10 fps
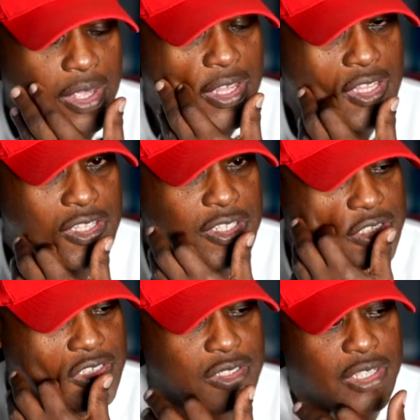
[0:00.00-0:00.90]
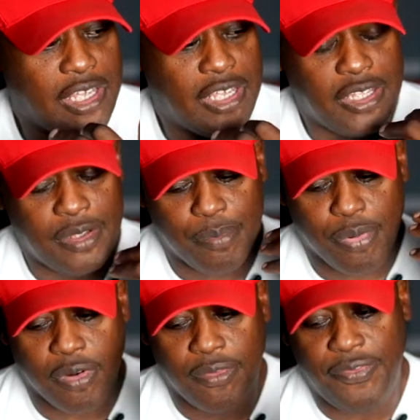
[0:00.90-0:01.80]
And it is a
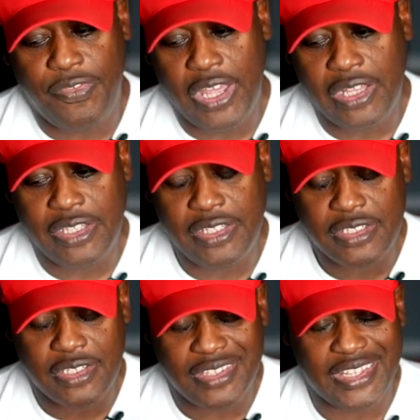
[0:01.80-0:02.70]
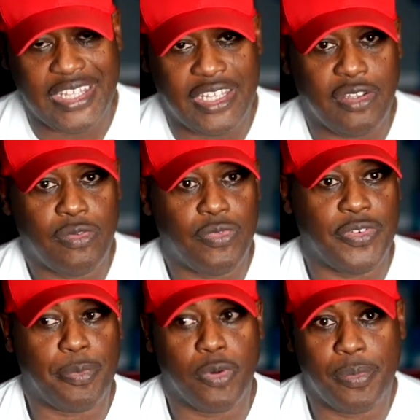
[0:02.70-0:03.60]
prevalent thing
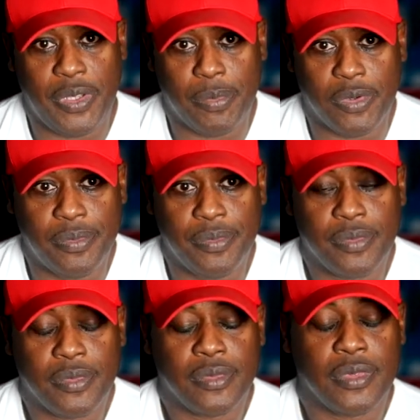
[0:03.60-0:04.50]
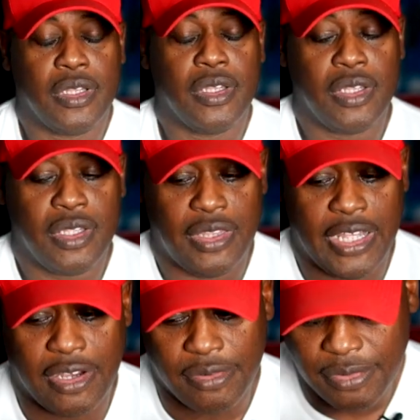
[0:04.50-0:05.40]
with poor people.
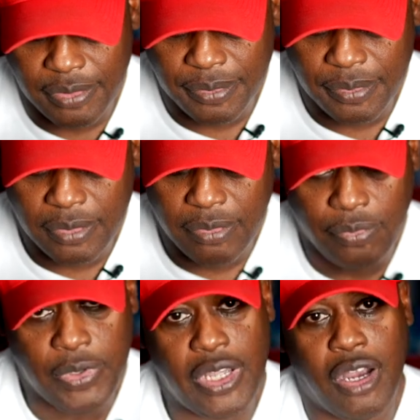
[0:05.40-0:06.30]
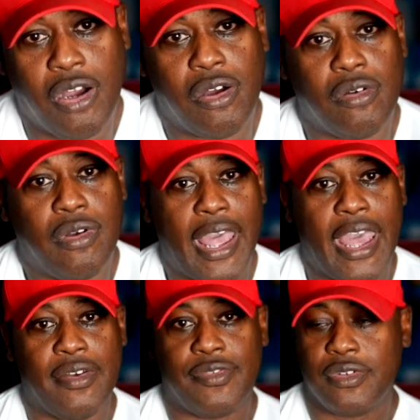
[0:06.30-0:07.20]
Now, we all
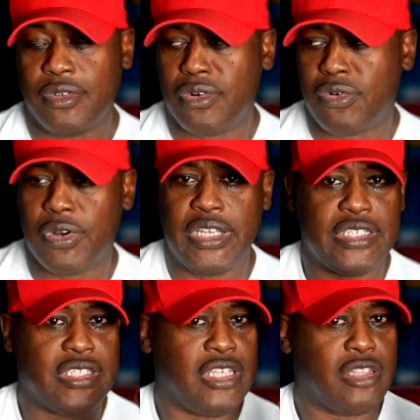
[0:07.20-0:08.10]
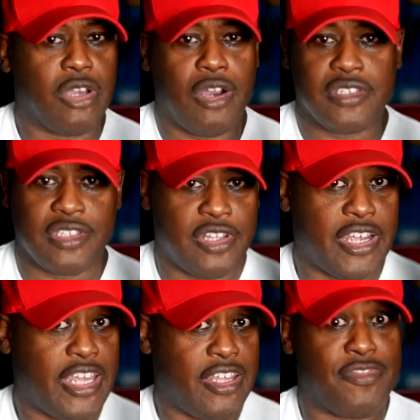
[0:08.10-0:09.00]
have crazy thoughts in
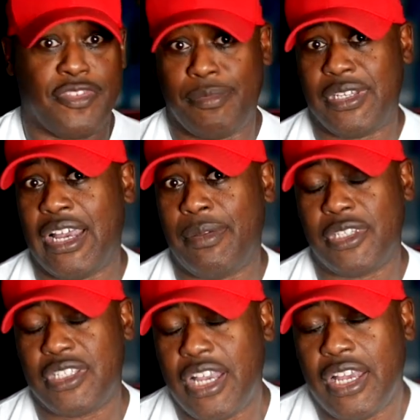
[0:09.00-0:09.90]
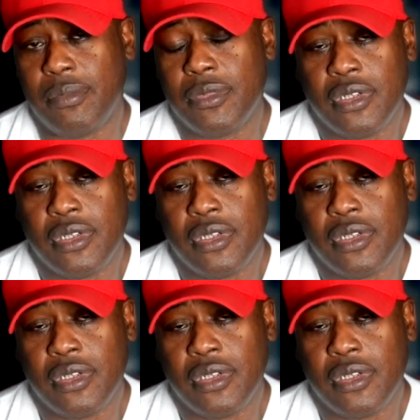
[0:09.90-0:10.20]
our head from time to time.